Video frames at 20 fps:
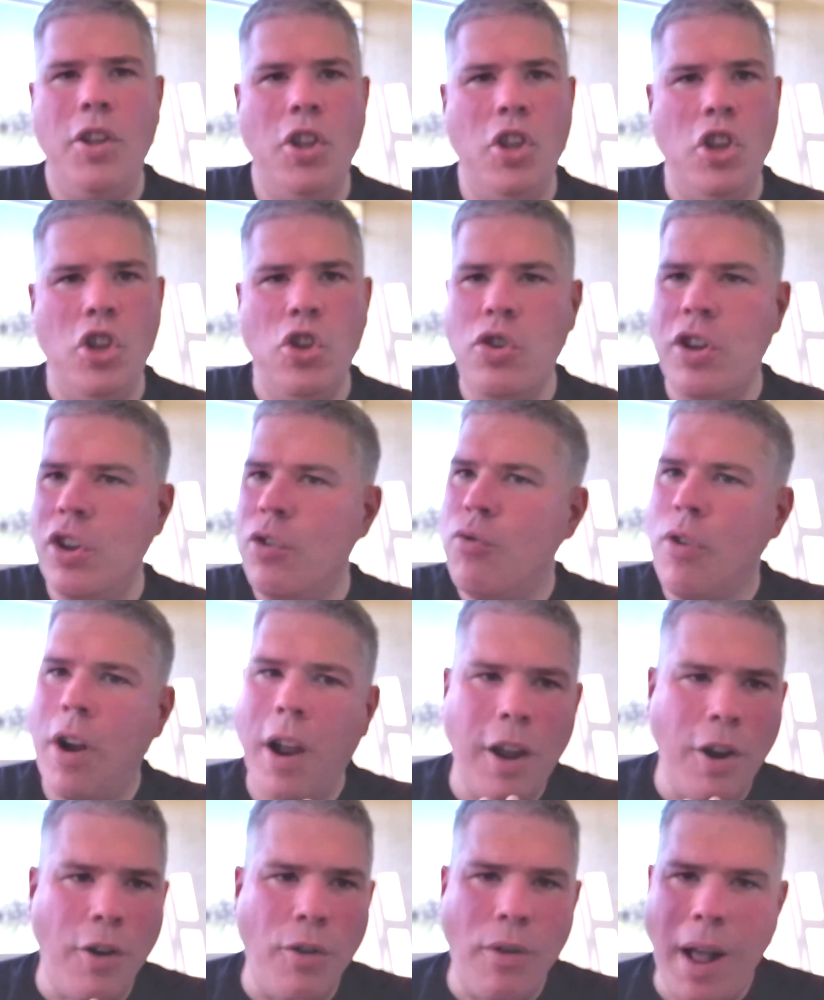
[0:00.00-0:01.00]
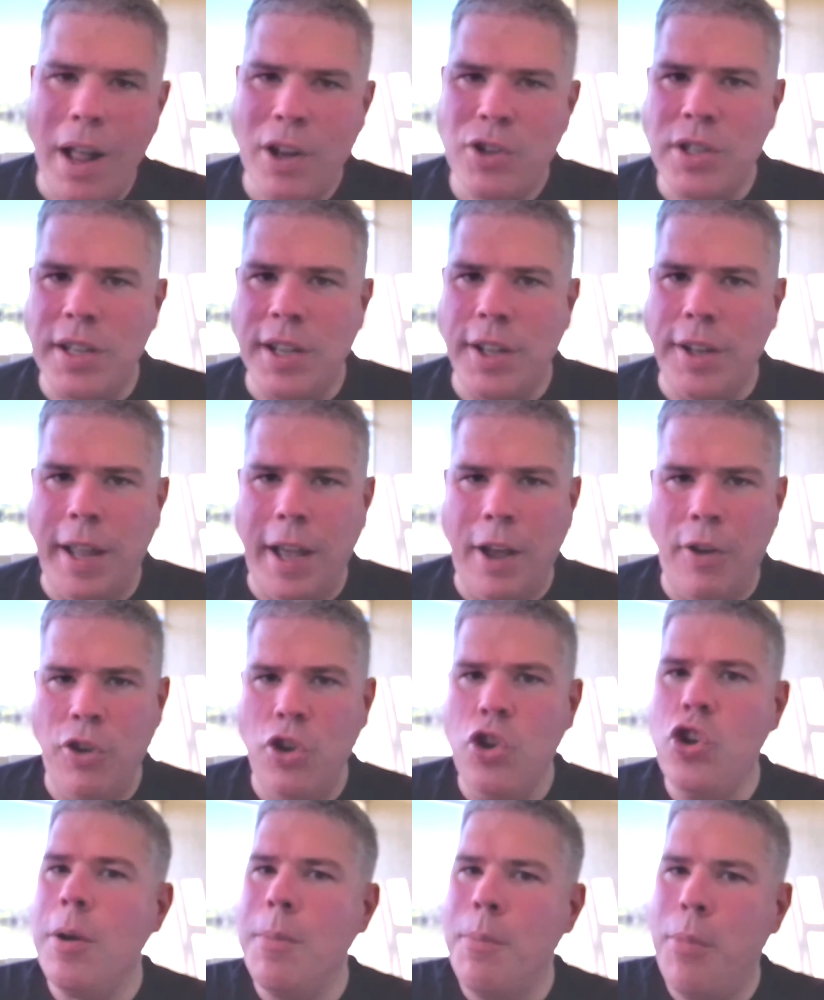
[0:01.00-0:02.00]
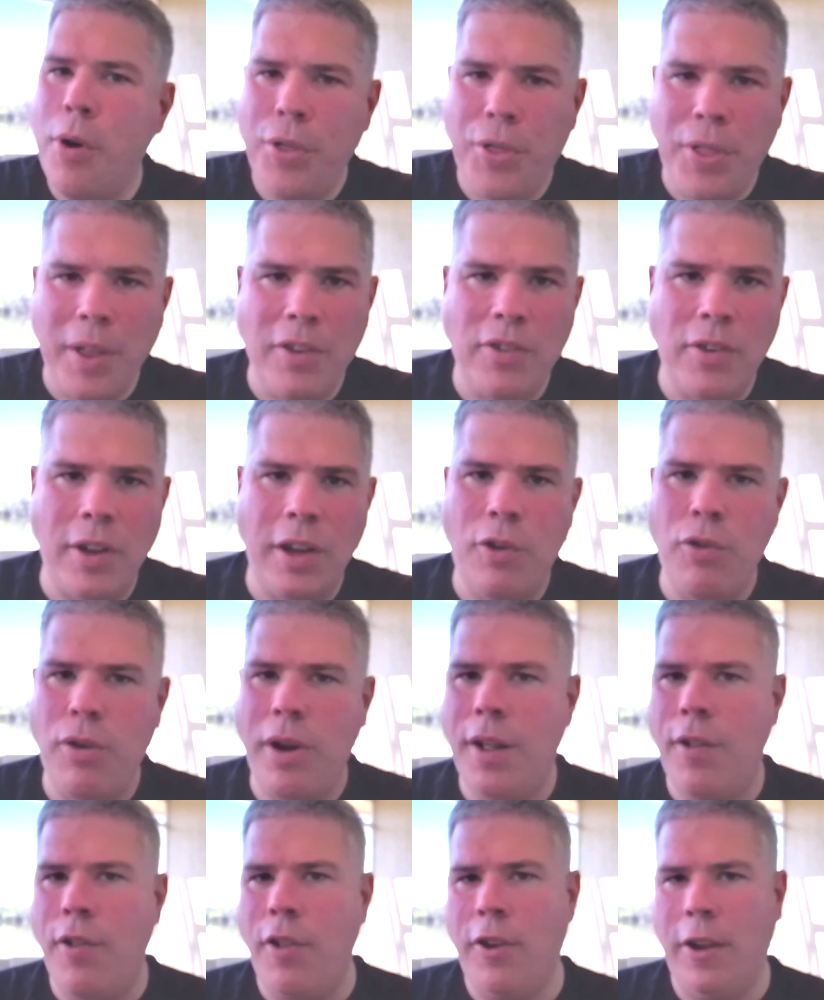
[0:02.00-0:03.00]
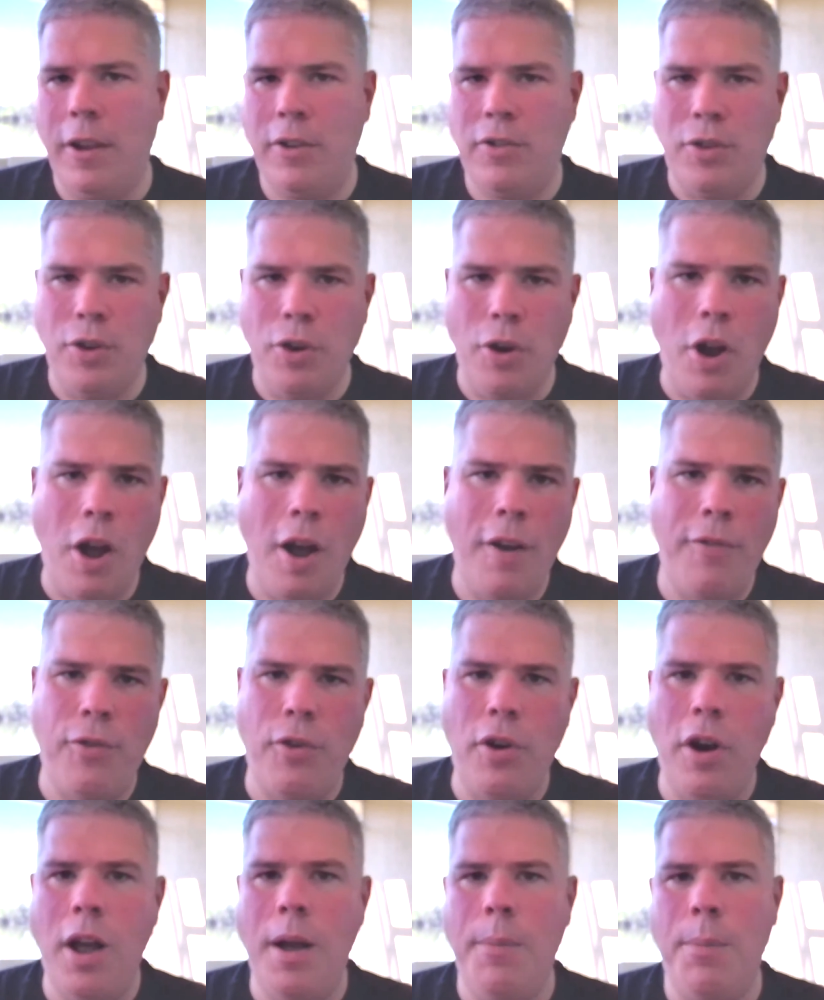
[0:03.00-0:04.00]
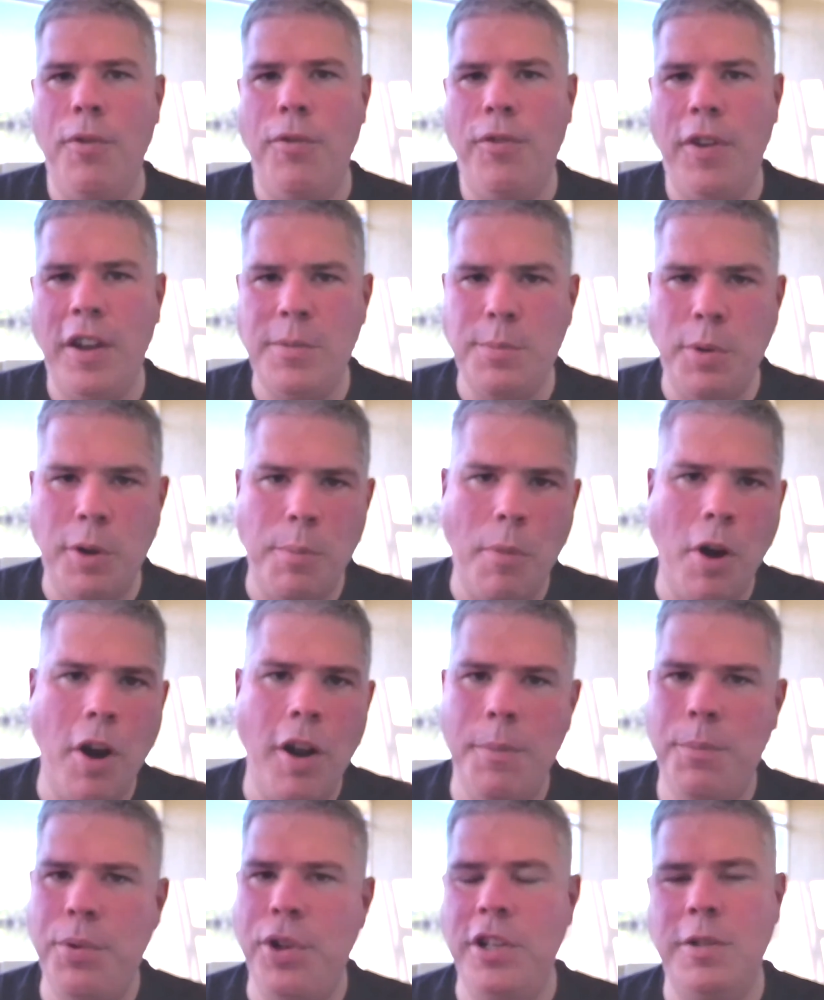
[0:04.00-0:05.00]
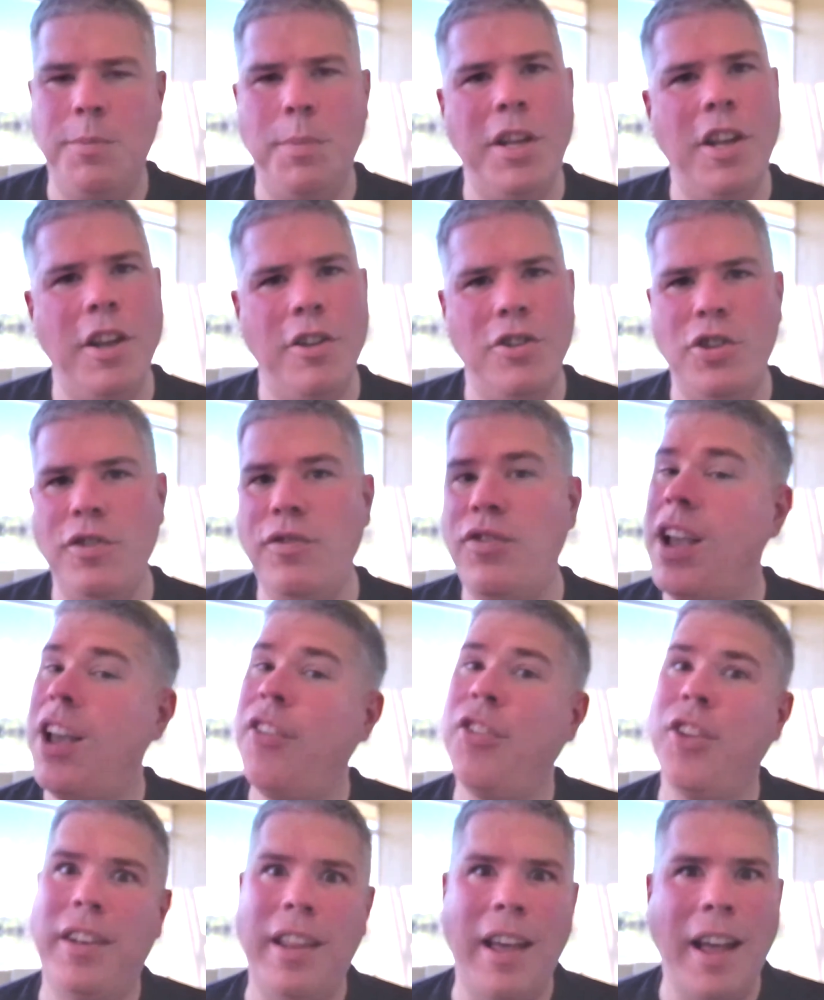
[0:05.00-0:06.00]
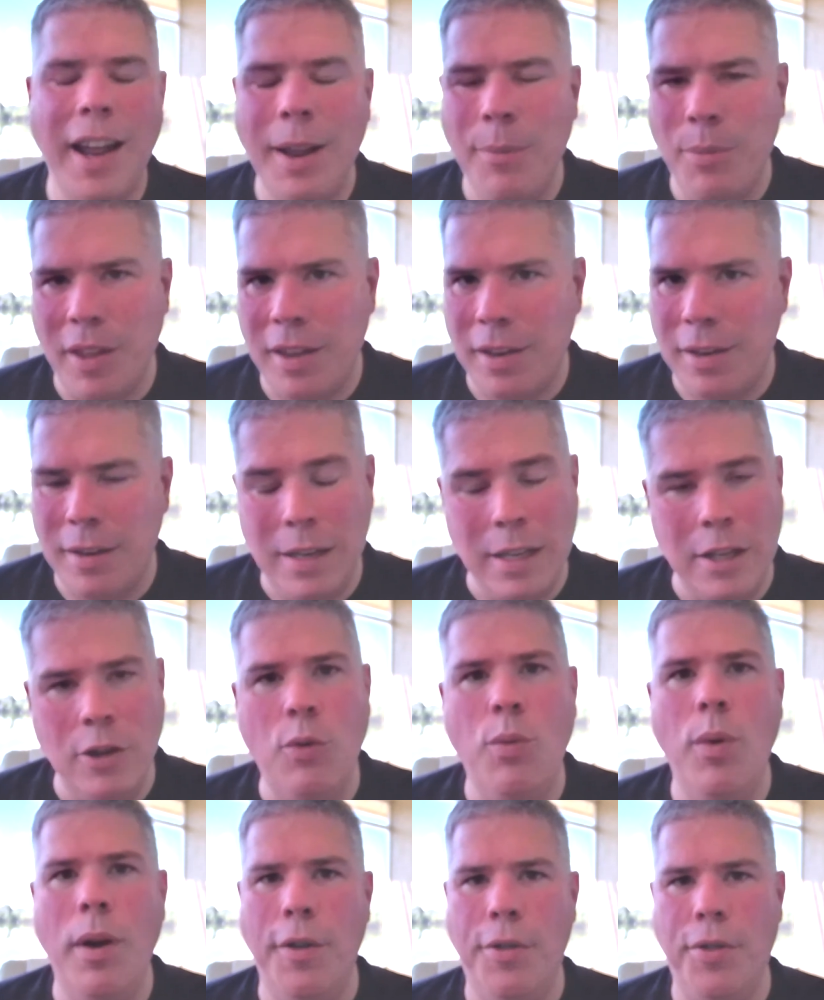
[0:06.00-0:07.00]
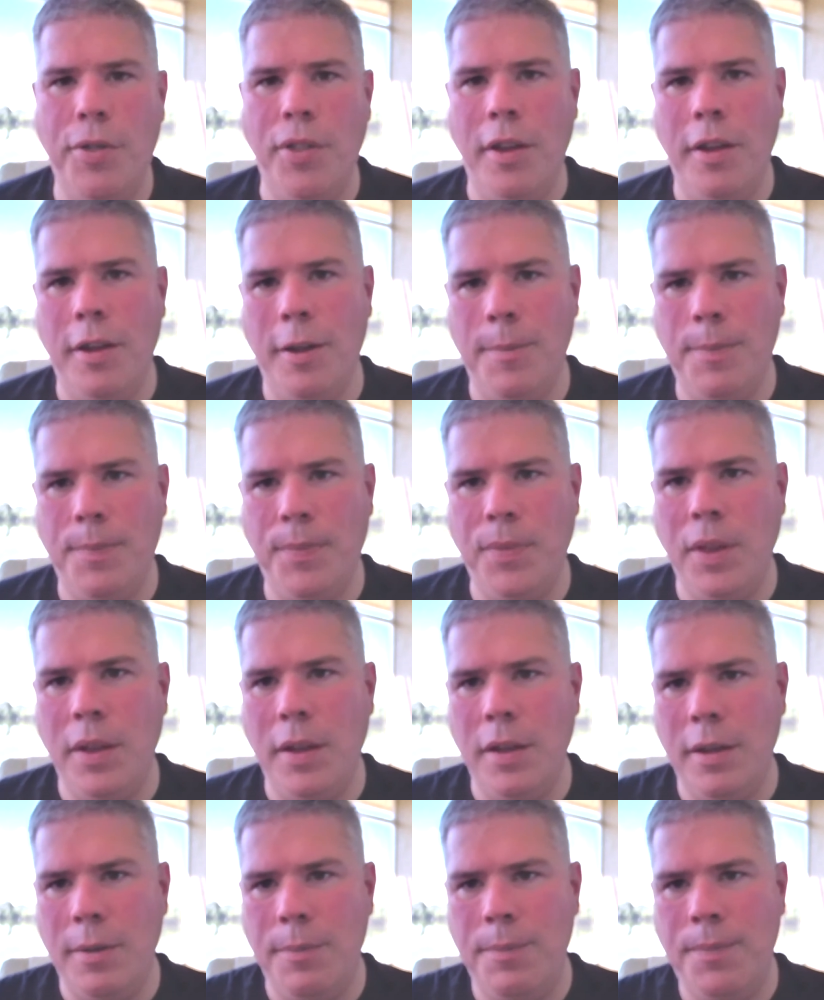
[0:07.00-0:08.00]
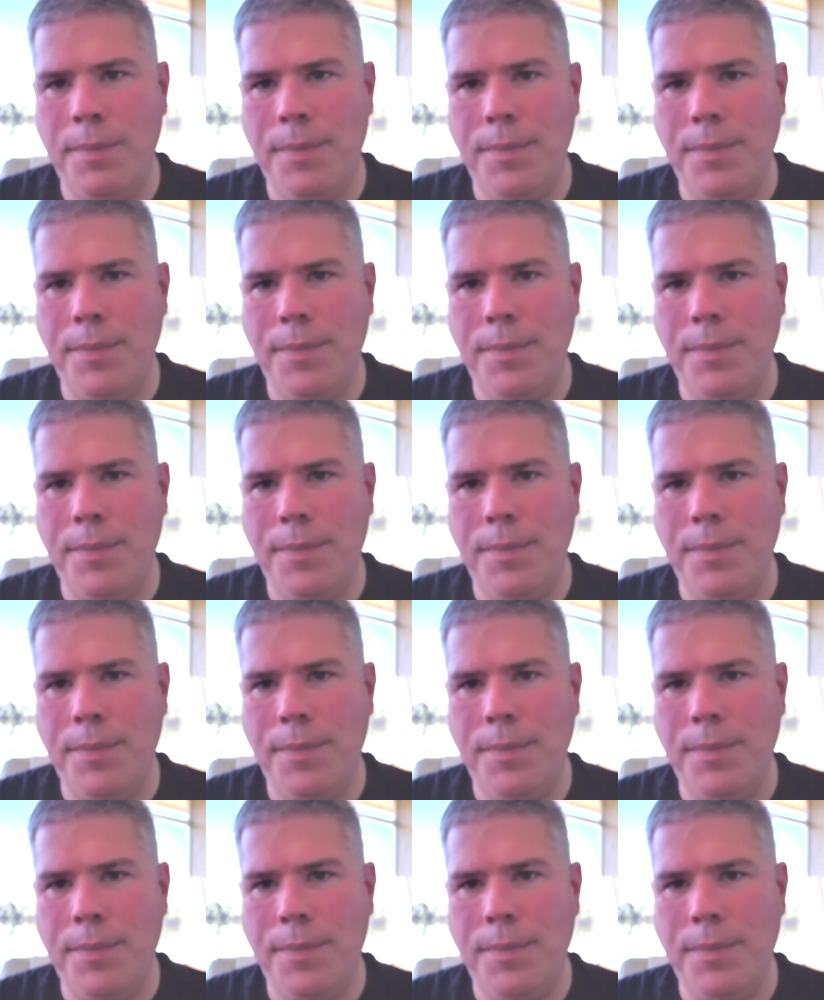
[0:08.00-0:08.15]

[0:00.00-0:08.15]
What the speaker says: You can run a garage sale now. You can put things on Craigslist or OfferUp or Facebook Marketplace because you've got the time to deal with the